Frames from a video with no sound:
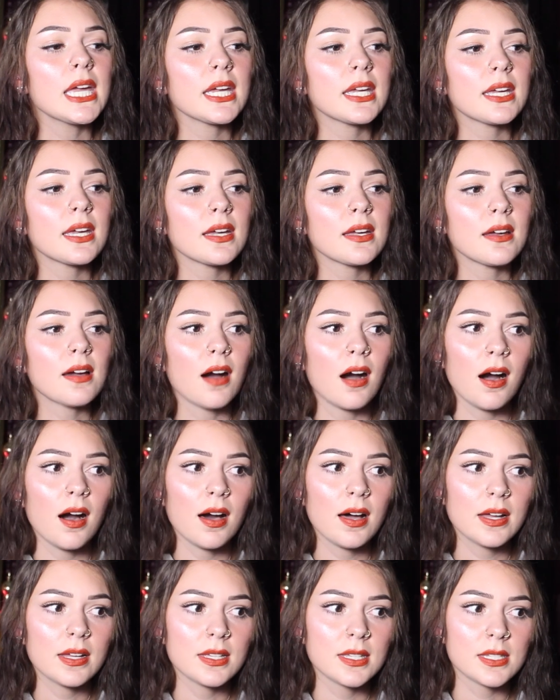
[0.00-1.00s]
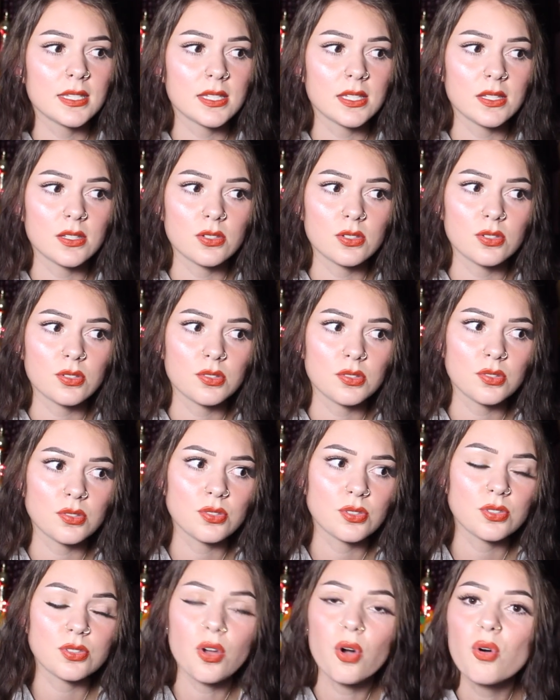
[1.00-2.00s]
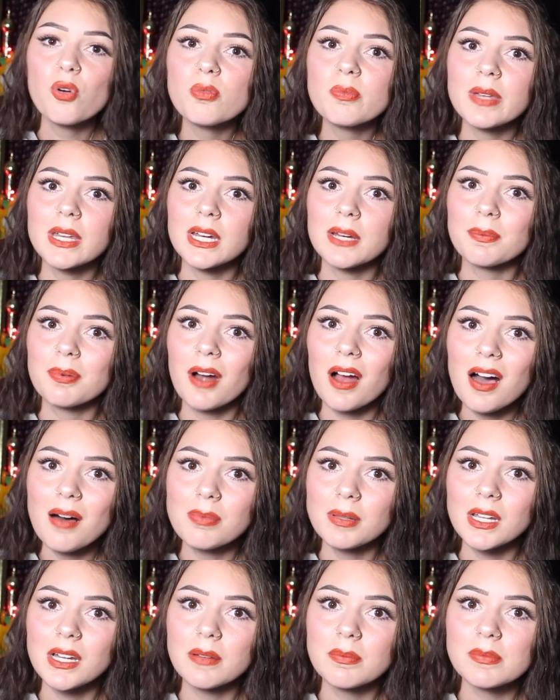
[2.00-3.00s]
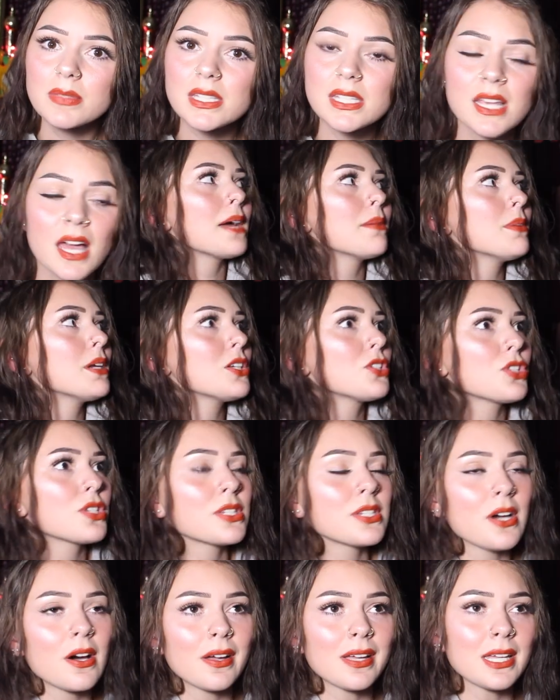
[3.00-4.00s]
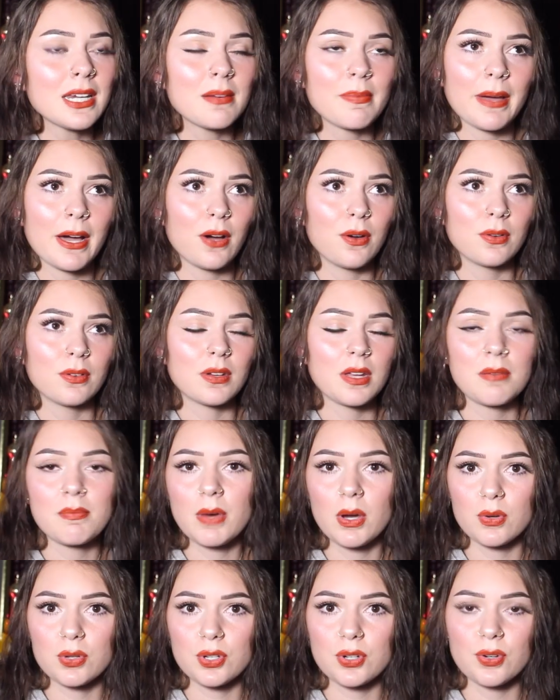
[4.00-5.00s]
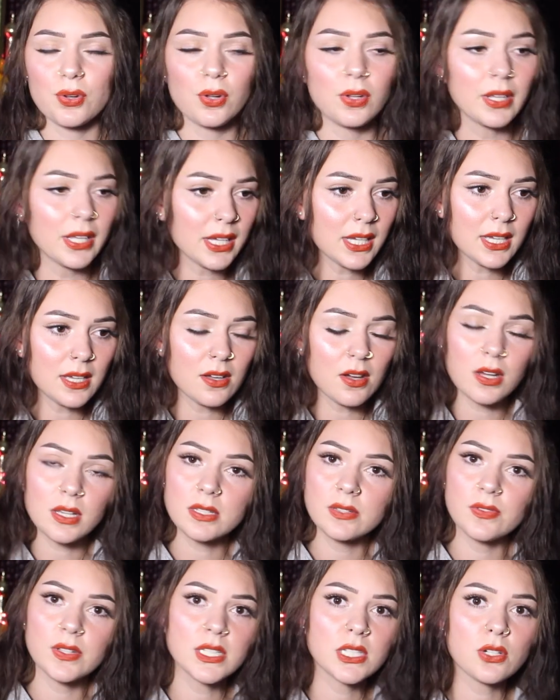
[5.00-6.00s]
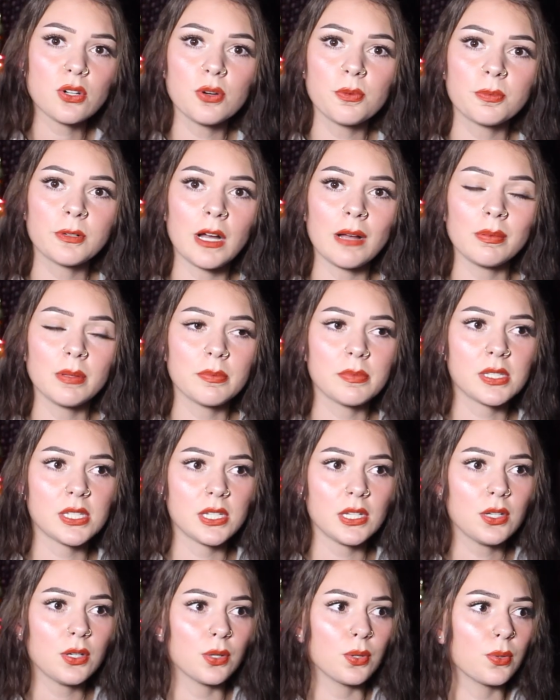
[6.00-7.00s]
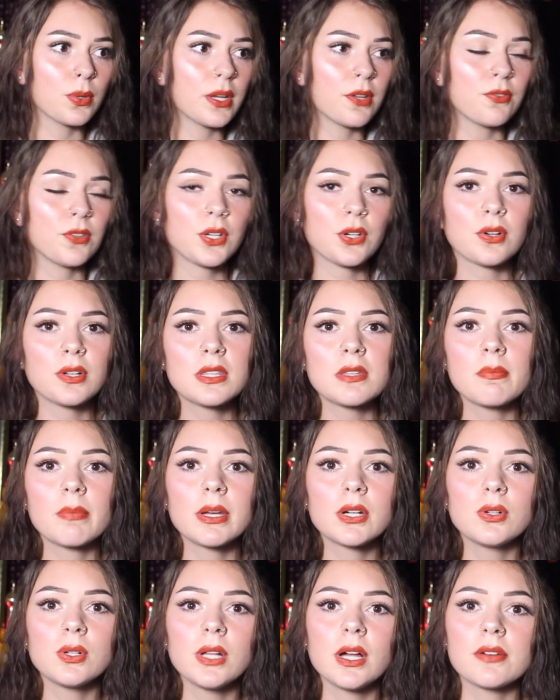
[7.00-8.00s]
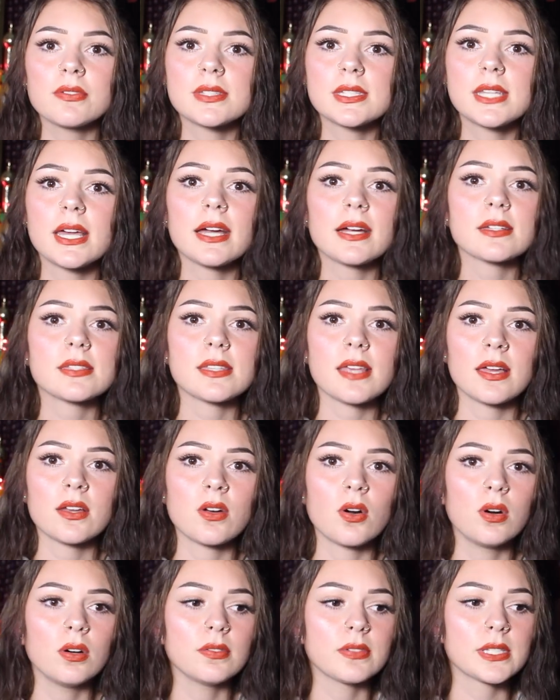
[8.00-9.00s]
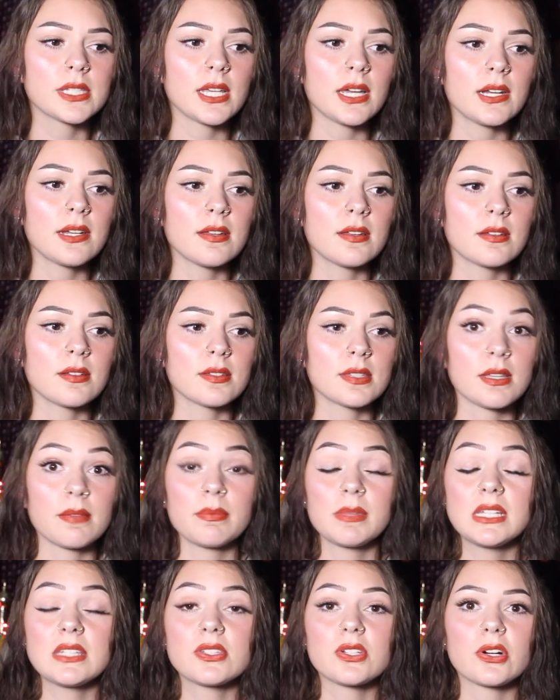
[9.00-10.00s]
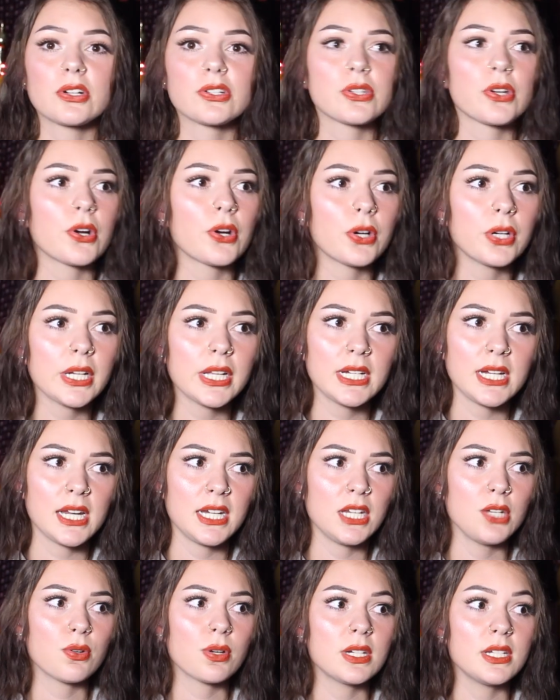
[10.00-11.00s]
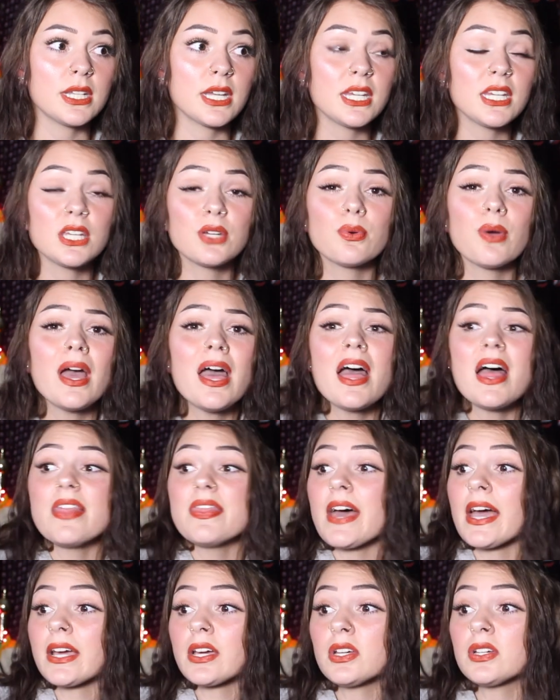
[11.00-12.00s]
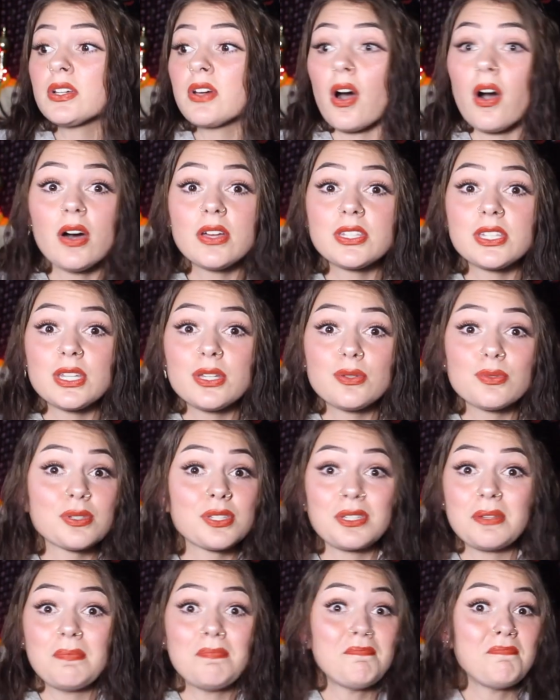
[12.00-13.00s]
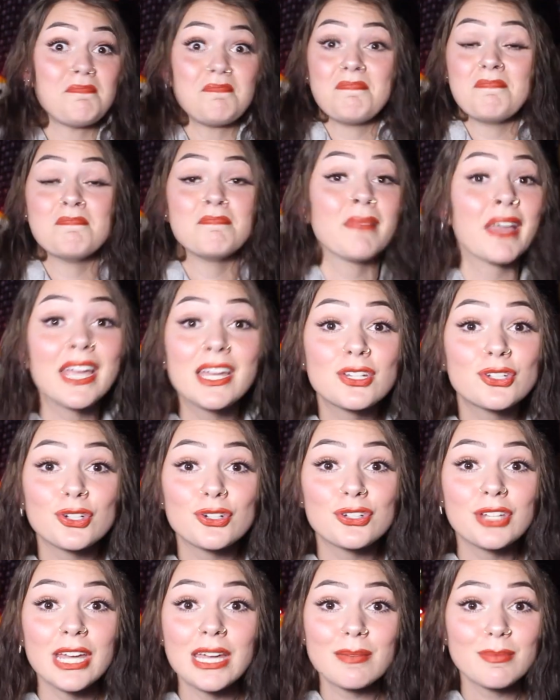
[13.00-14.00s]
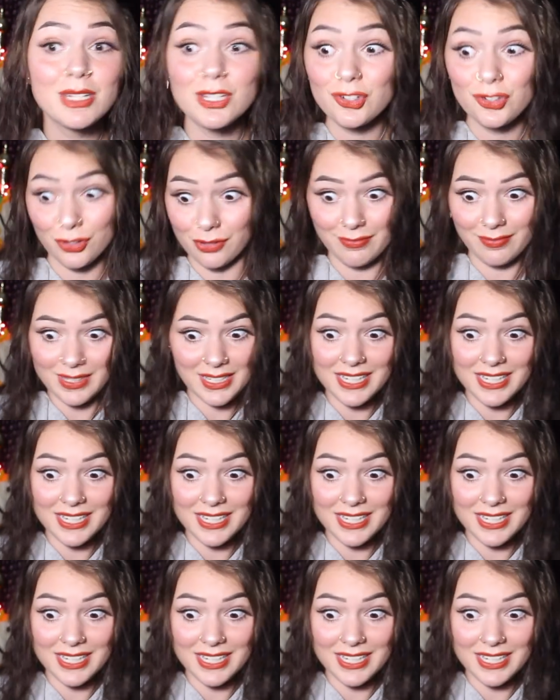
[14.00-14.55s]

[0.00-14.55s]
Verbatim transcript: It can cause so many problems. And I'm not just talking about emotional. It can cause physical problems too. If you're in the middle of sex and all of a sudden something starts hurting and you continue, that could cause you some major damage